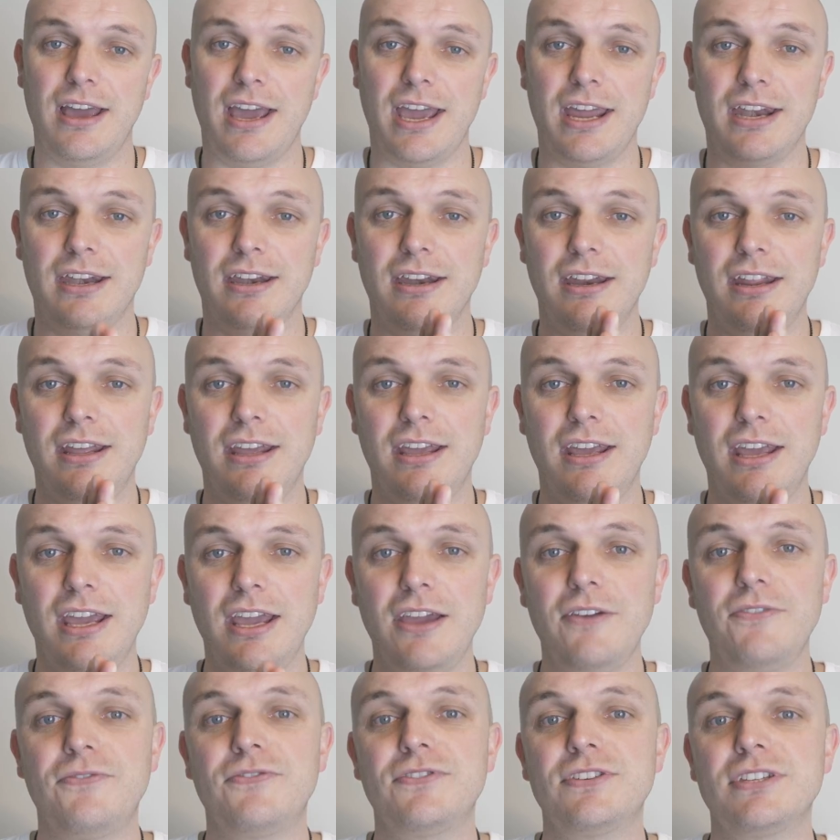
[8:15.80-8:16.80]
And
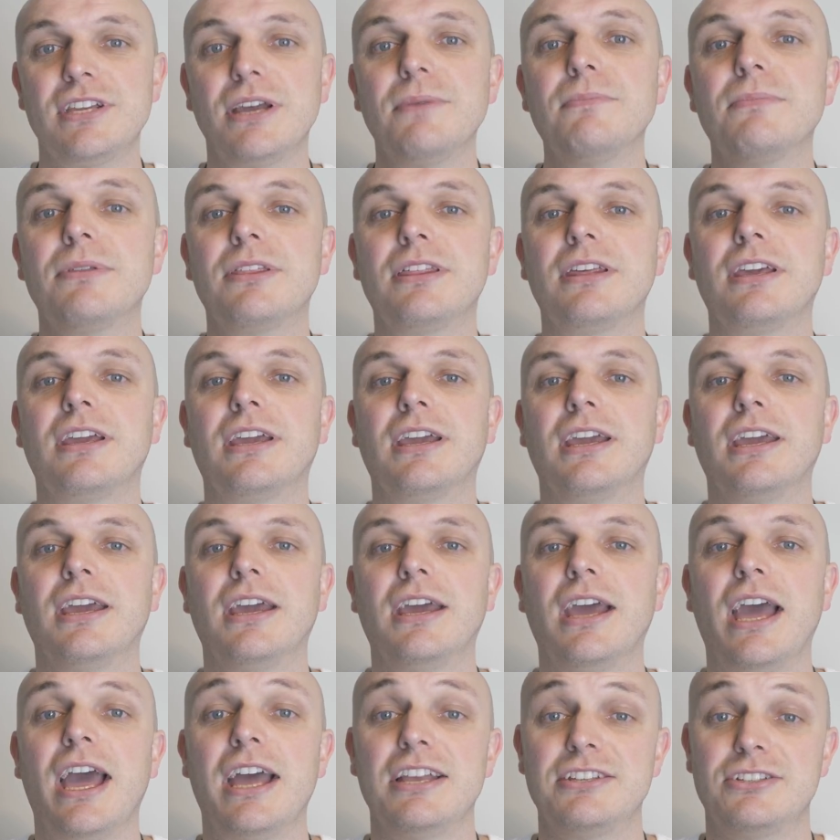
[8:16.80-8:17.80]
if something
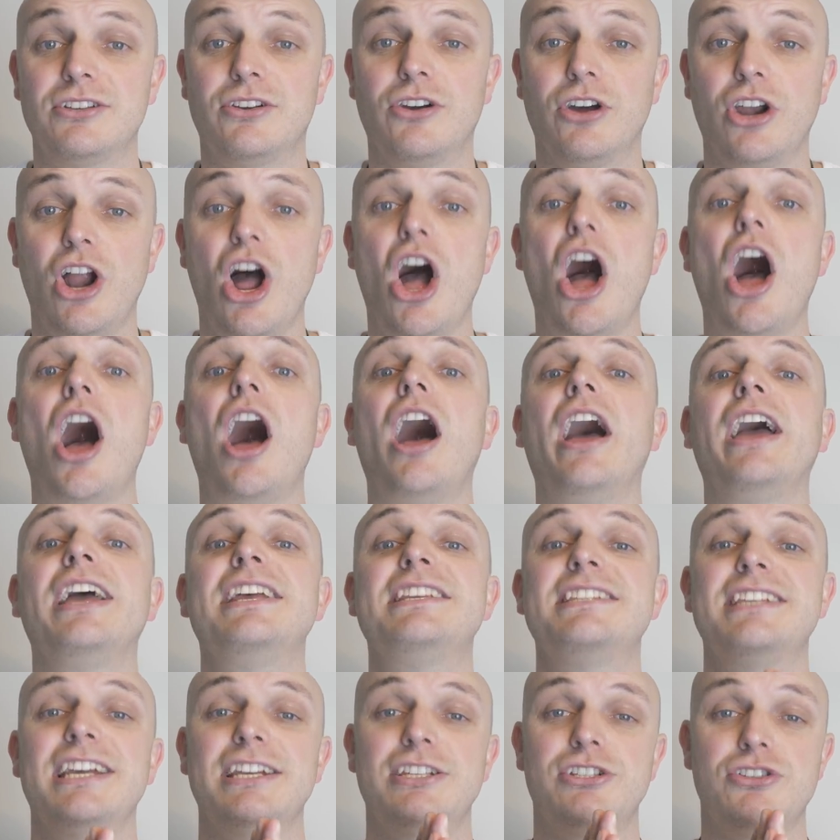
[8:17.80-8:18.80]
has got a
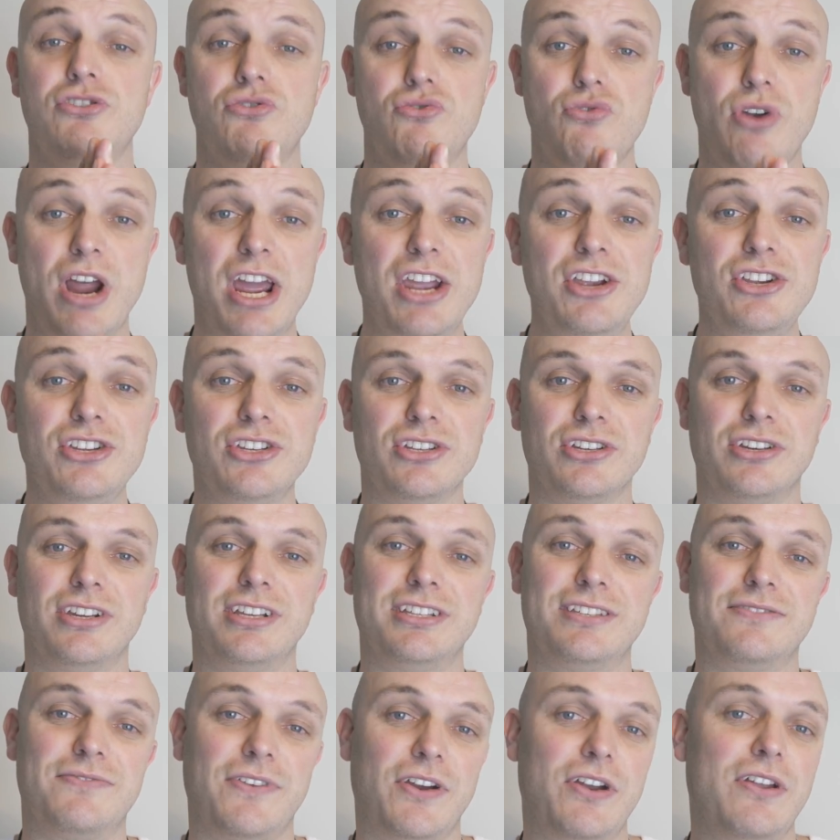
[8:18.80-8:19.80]
high saturation,
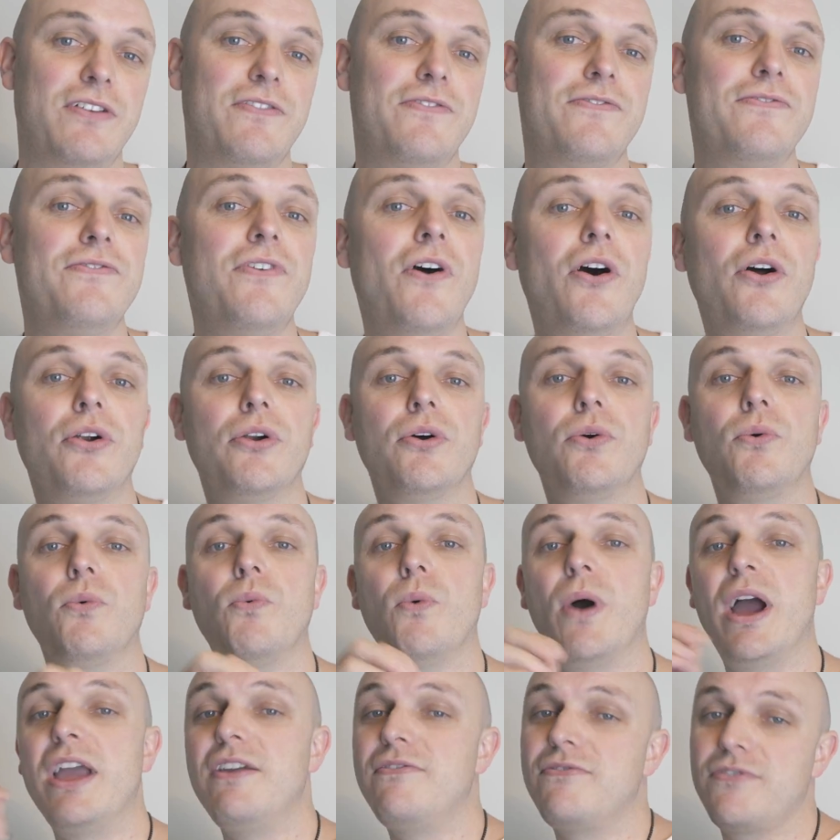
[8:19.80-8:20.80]
it's very far
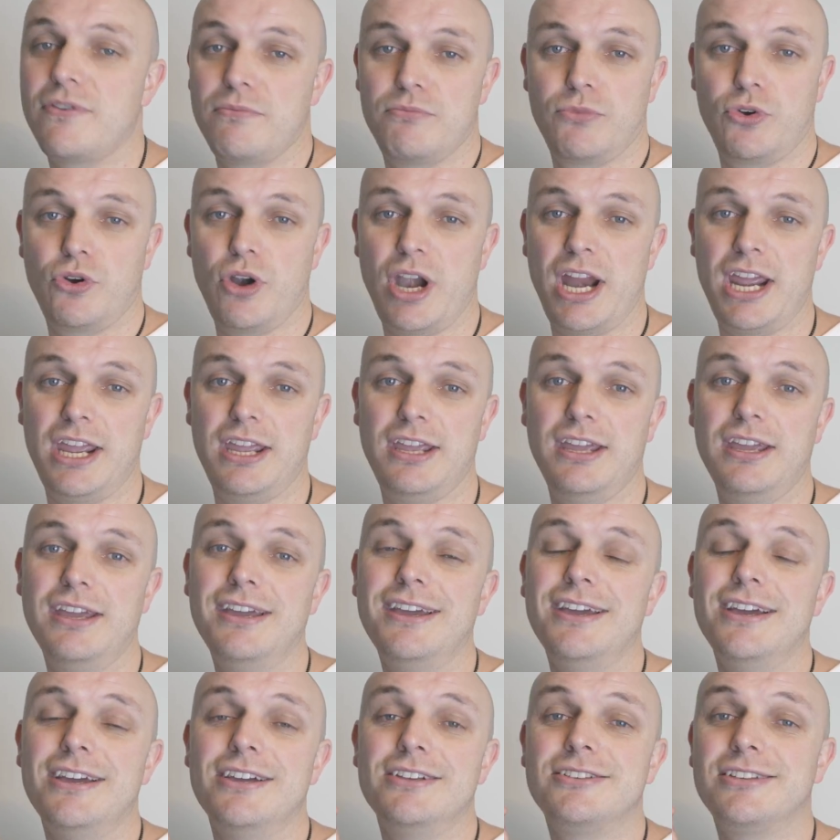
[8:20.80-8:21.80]
away from gray.
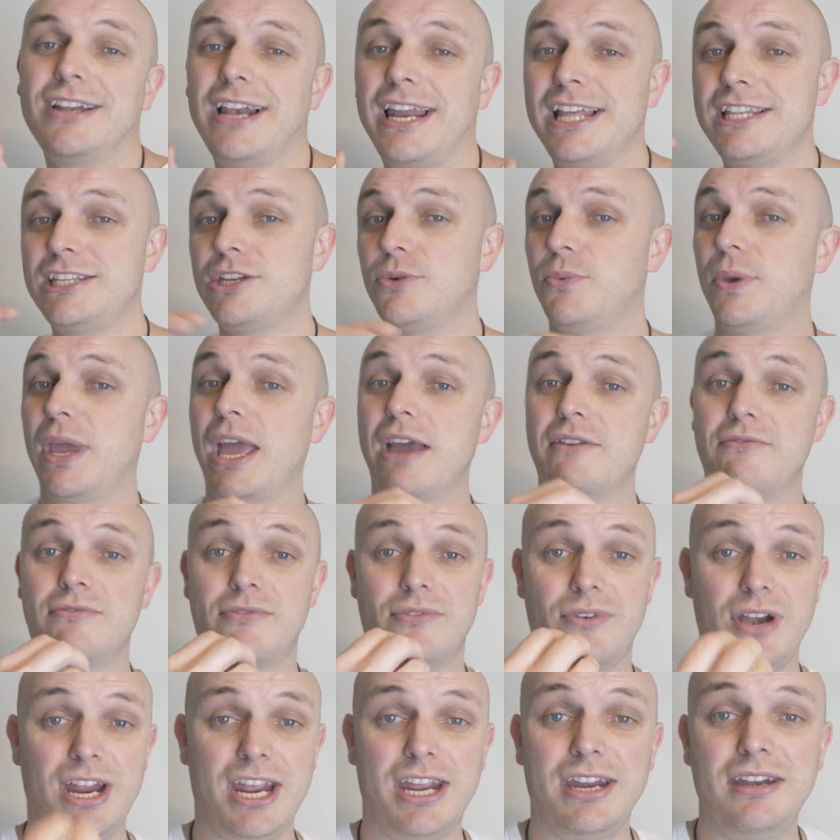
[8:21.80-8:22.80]
So let's say we
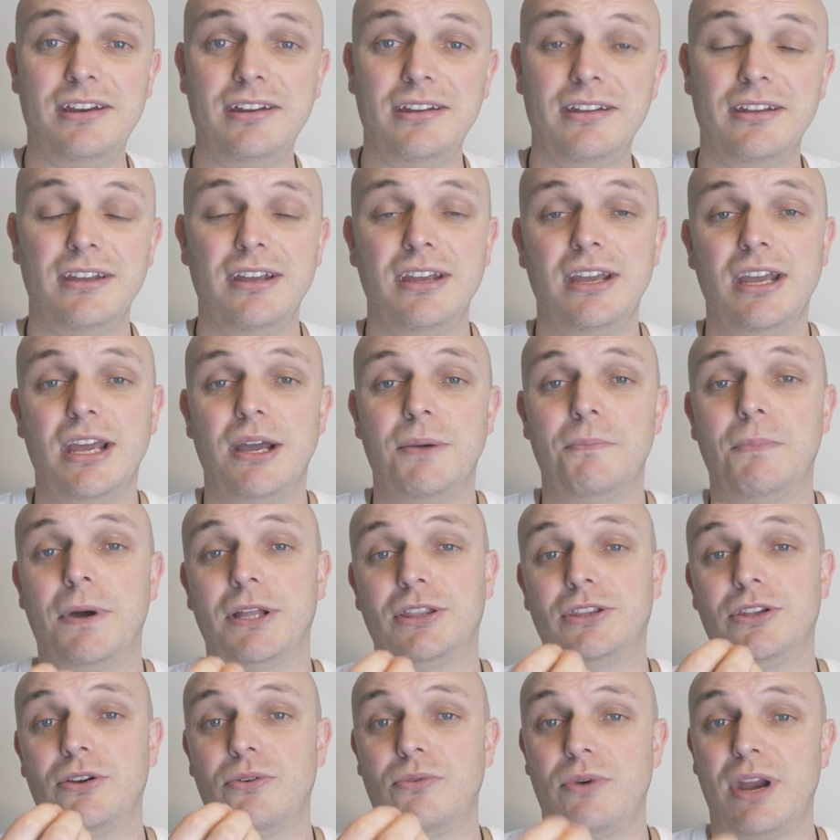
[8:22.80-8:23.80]
have red,
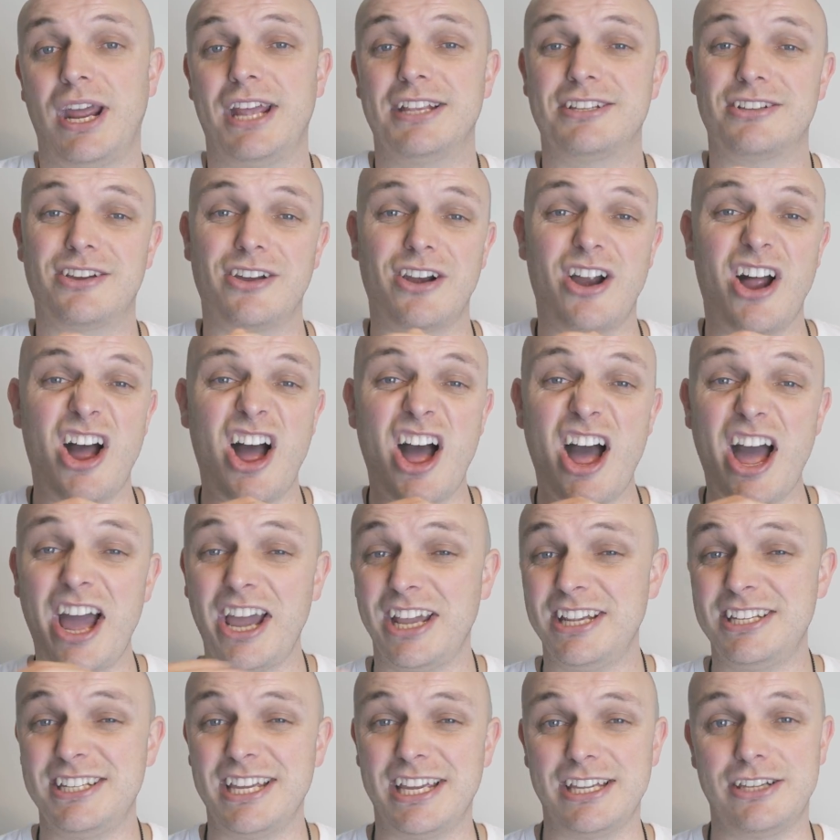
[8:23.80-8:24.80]
but the red's got a
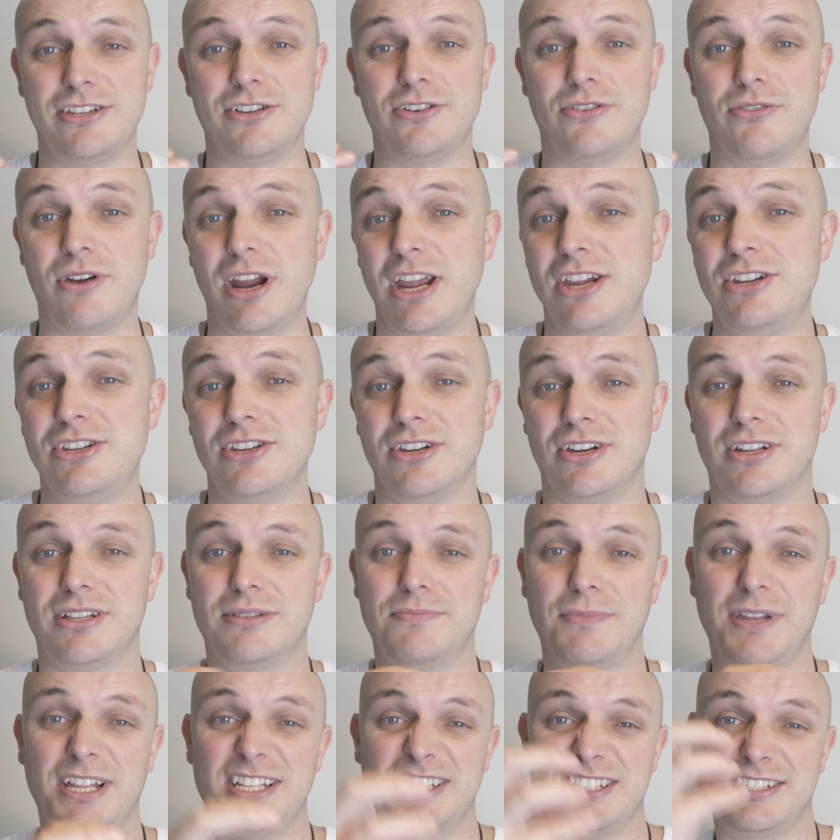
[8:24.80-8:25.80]
high saturation.
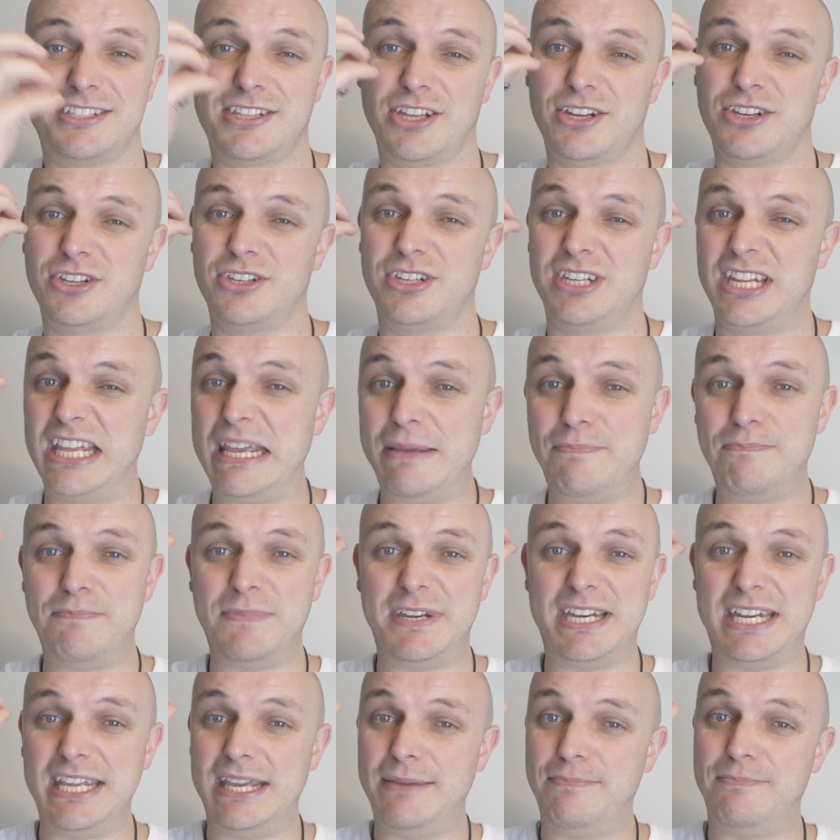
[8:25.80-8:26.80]
It means it's a
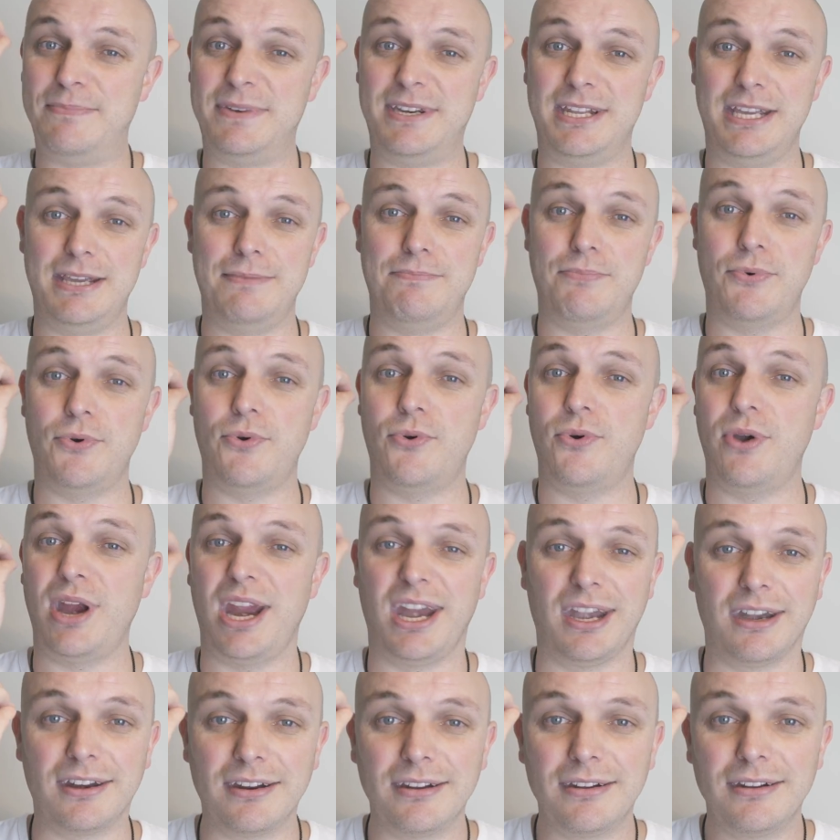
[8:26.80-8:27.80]
deep, deep, deep
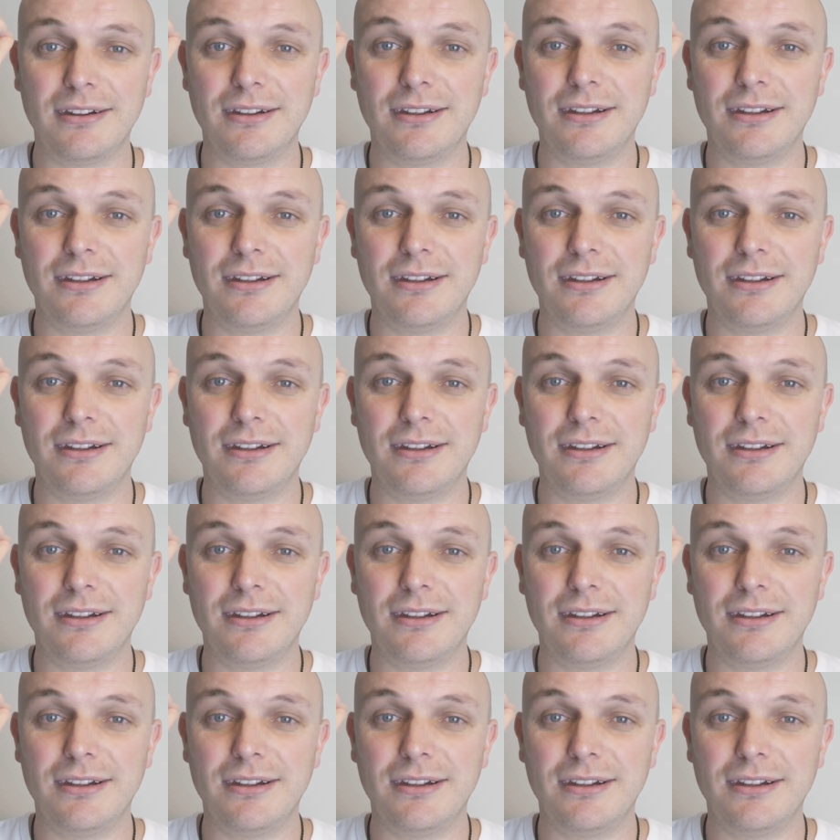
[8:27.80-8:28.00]
red.